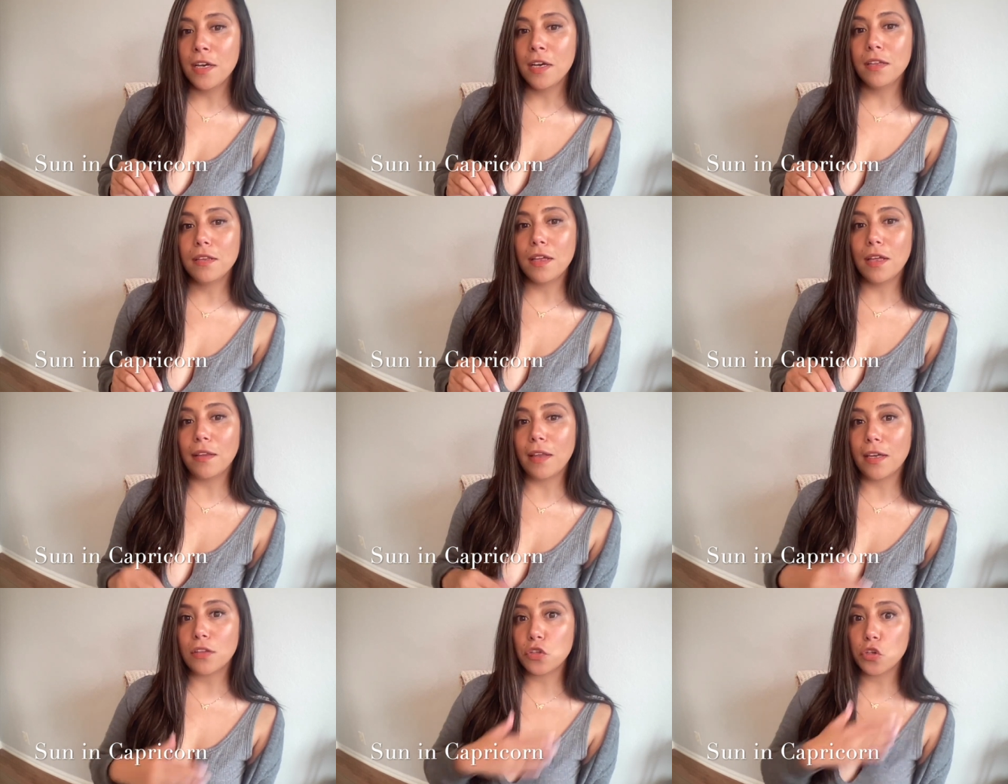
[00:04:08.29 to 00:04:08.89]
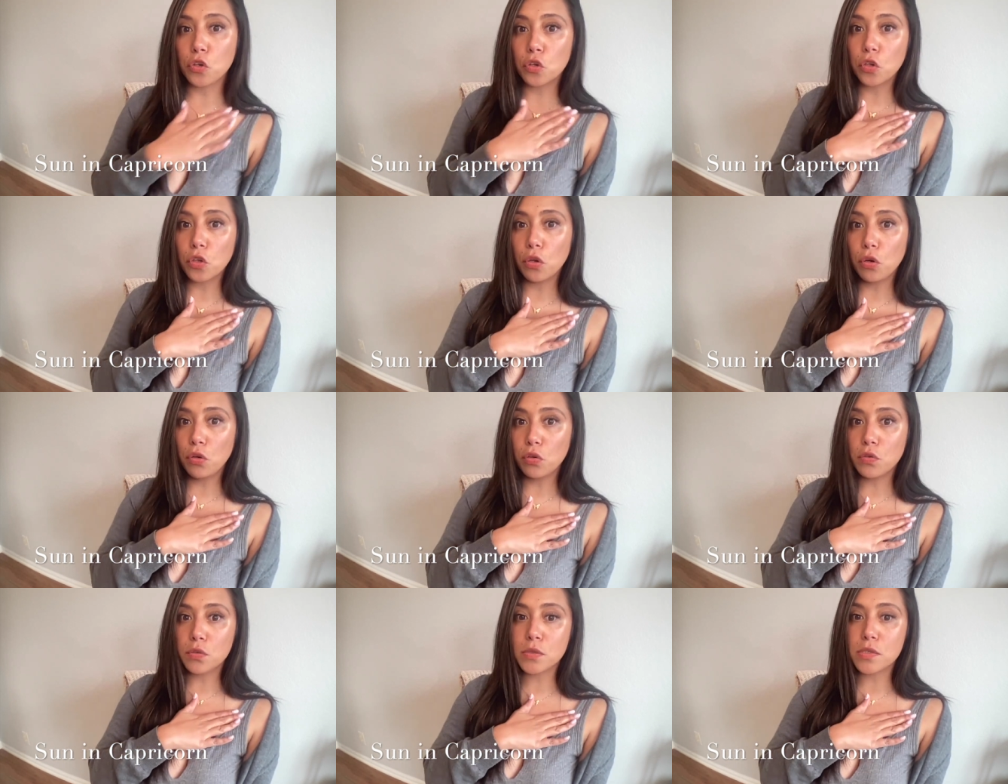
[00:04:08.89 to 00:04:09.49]
They like their
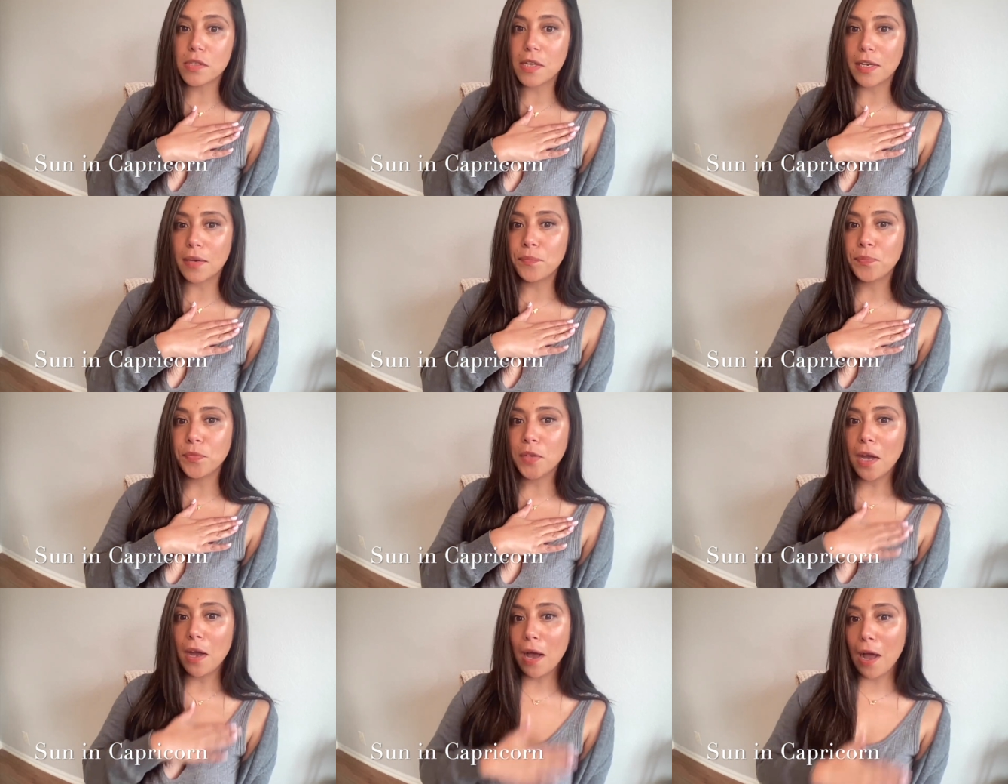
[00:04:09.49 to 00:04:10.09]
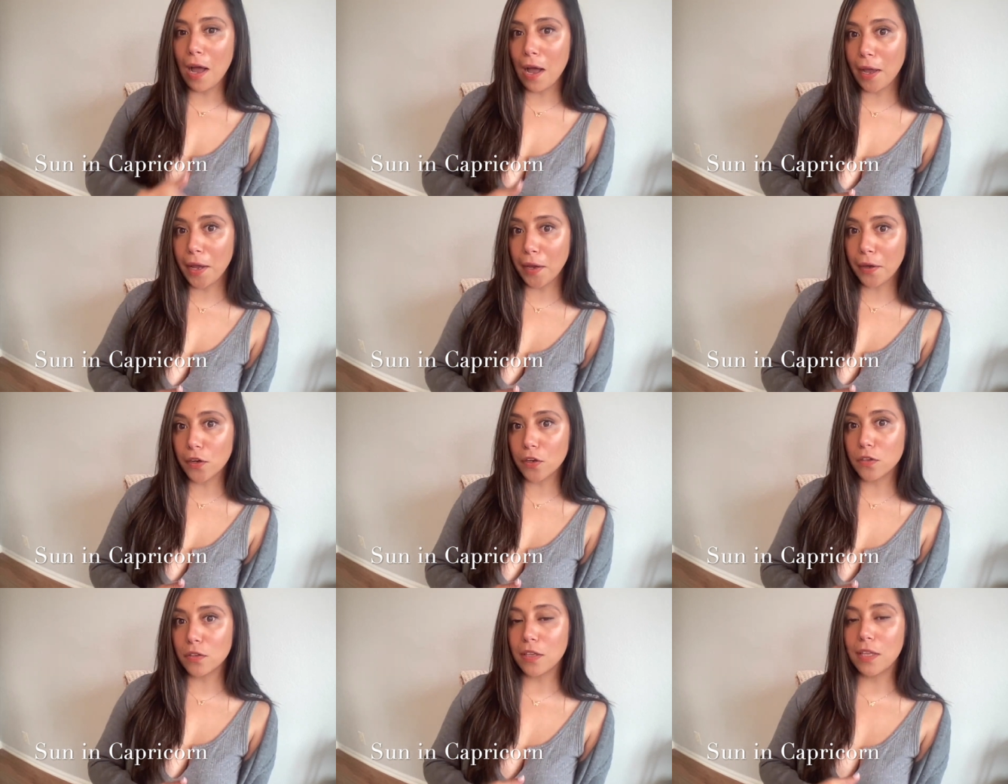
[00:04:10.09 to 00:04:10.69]
clothes like iron.